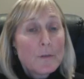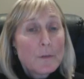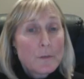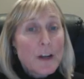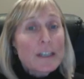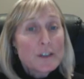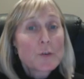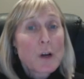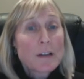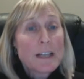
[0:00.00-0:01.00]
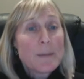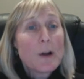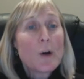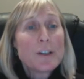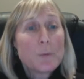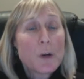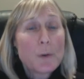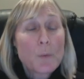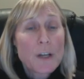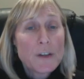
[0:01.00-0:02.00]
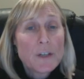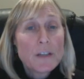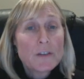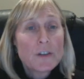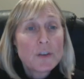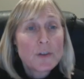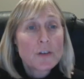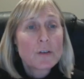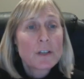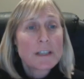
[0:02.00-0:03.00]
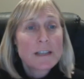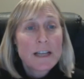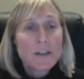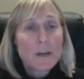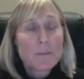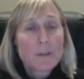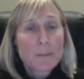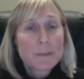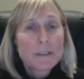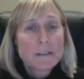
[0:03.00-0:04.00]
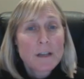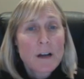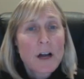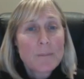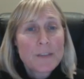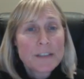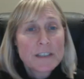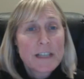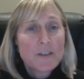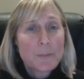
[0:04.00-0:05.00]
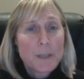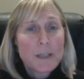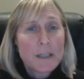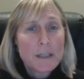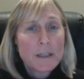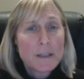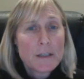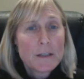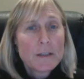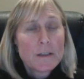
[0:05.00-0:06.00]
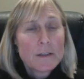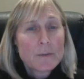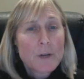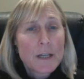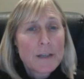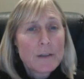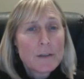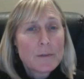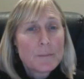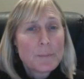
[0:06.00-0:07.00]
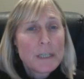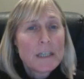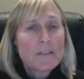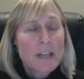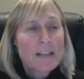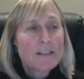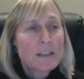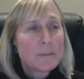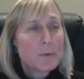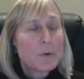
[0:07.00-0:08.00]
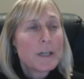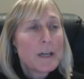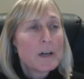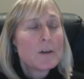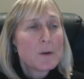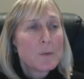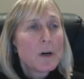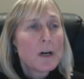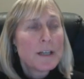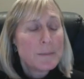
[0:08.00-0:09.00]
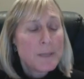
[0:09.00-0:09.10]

Very strongly. I mean, what you need to do is to look at that number up at the top that says P, right? P is less than 0.001.